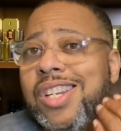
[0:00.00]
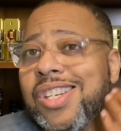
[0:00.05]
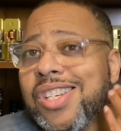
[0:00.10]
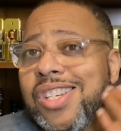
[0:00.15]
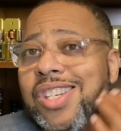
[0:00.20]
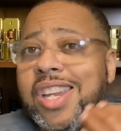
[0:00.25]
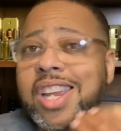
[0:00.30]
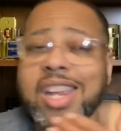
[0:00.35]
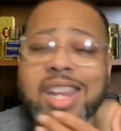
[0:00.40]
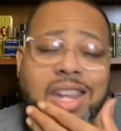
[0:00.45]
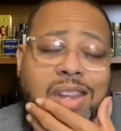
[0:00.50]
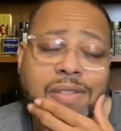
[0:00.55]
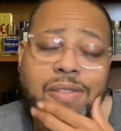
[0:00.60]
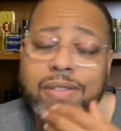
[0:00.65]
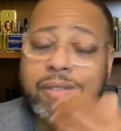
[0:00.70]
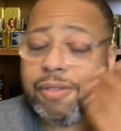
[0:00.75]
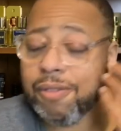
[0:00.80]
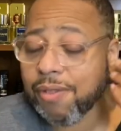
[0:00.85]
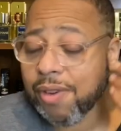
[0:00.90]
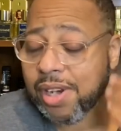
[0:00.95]
shave,
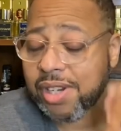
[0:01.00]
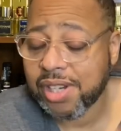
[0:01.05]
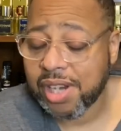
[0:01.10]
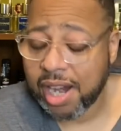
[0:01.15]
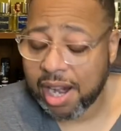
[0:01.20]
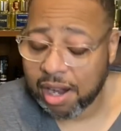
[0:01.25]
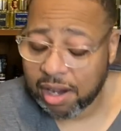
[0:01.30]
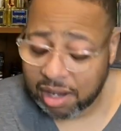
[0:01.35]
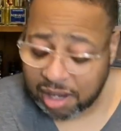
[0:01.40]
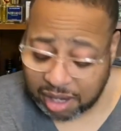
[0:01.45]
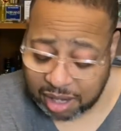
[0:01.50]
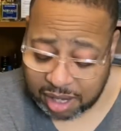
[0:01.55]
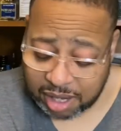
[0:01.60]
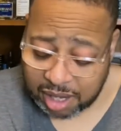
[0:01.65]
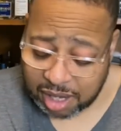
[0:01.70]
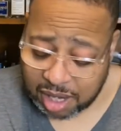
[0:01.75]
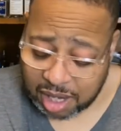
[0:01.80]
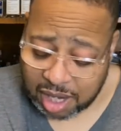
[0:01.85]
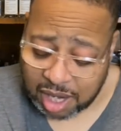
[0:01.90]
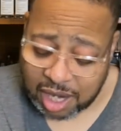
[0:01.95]
fresh haircut,
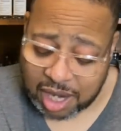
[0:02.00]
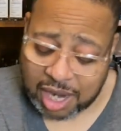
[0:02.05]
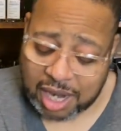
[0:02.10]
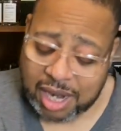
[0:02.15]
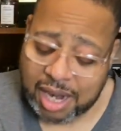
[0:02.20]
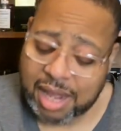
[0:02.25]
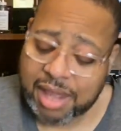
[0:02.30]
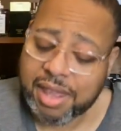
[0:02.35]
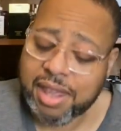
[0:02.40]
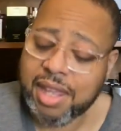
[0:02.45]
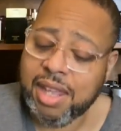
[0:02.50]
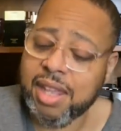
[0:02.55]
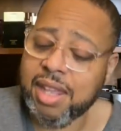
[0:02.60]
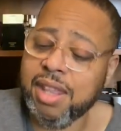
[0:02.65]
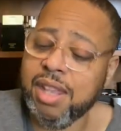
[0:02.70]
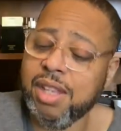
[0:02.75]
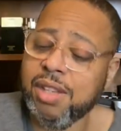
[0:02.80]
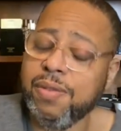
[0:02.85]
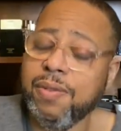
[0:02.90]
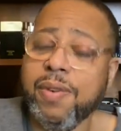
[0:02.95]
and I think
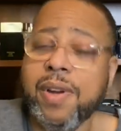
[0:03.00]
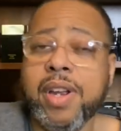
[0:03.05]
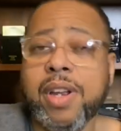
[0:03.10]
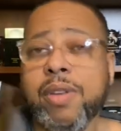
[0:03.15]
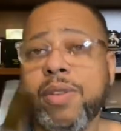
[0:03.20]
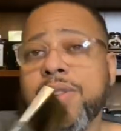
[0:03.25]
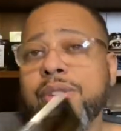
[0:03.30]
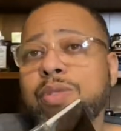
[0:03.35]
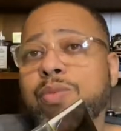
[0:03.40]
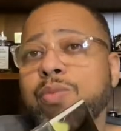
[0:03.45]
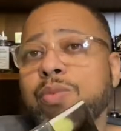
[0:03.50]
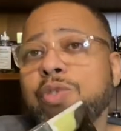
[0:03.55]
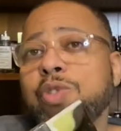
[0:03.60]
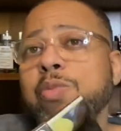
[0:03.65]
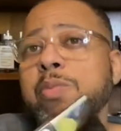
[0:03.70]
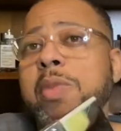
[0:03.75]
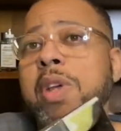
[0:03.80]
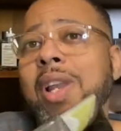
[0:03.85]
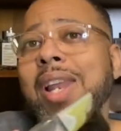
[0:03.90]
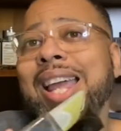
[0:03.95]
this fragrance will
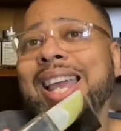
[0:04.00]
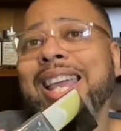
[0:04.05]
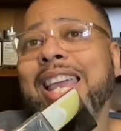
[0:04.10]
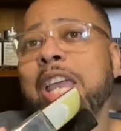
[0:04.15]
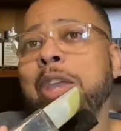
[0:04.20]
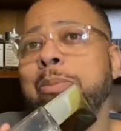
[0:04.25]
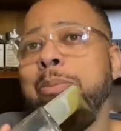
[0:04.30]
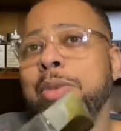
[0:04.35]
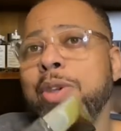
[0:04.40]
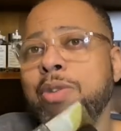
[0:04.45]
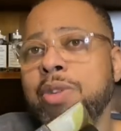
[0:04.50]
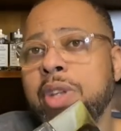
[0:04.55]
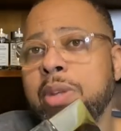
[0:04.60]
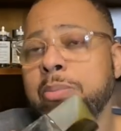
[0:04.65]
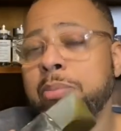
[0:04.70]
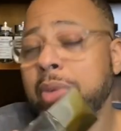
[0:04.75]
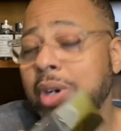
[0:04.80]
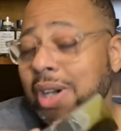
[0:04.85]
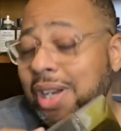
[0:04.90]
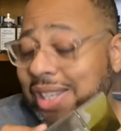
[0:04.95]
smell like $1
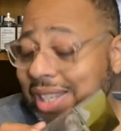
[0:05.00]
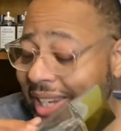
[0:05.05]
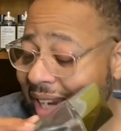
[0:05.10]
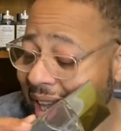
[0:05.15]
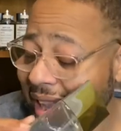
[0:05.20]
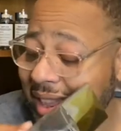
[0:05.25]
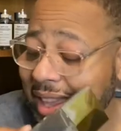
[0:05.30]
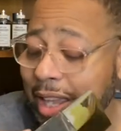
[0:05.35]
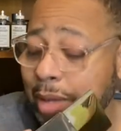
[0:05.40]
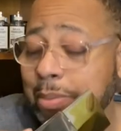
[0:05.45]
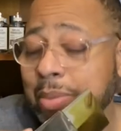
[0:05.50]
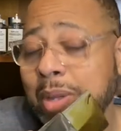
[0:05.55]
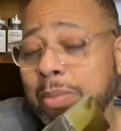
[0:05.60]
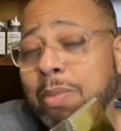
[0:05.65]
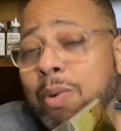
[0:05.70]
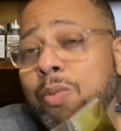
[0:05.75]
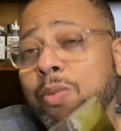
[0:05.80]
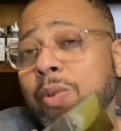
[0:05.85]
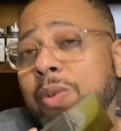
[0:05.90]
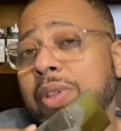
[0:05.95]
million, and I think
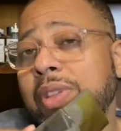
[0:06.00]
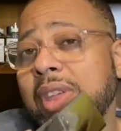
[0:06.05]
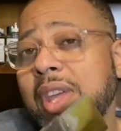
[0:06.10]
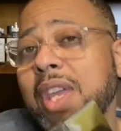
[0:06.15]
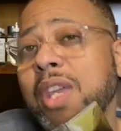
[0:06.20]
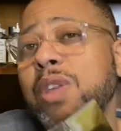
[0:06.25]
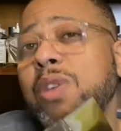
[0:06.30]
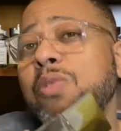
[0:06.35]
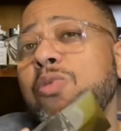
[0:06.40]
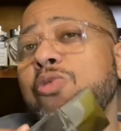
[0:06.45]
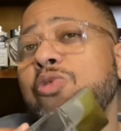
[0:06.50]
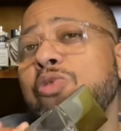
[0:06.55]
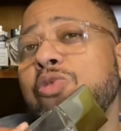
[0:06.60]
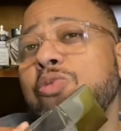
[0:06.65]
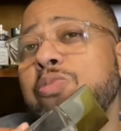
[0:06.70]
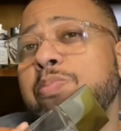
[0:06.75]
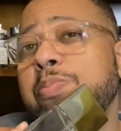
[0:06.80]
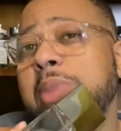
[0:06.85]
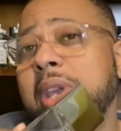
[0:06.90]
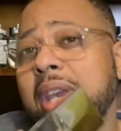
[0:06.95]
people will think you
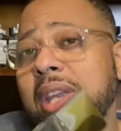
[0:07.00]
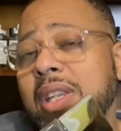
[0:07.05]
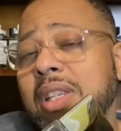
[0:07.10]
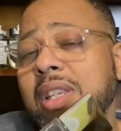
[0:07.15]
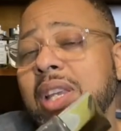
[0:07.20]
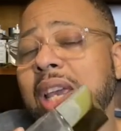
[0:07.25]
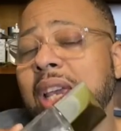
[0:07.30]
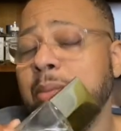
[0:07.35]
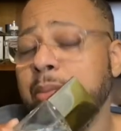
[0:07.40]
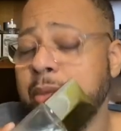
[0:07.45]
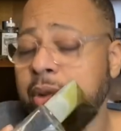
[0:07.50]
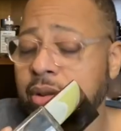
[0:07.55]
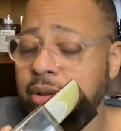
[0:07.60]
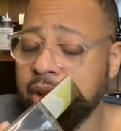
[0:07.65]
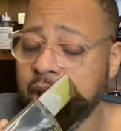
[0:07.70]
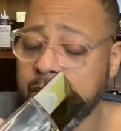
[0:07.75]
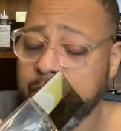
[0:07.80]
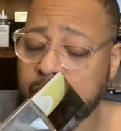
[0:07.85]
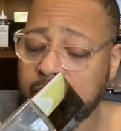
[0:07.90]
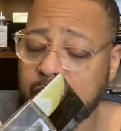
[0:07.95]
spent $1
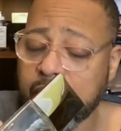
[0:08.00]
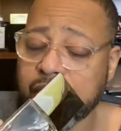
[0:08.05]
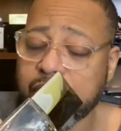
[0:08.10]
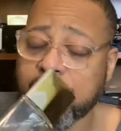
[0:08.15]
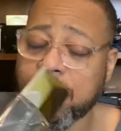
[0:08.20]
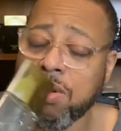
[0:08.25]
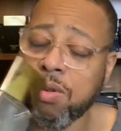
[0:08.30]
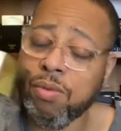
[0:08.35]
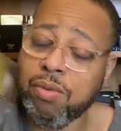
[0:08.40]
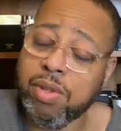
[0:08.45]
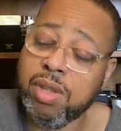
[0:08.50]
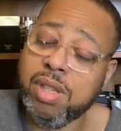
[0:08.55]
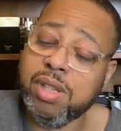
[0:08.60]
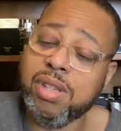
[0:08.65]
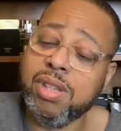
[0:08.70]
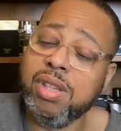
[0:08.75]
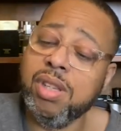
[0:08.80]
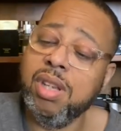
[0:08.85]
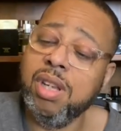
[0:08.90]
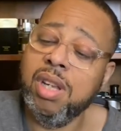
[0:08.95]
million on this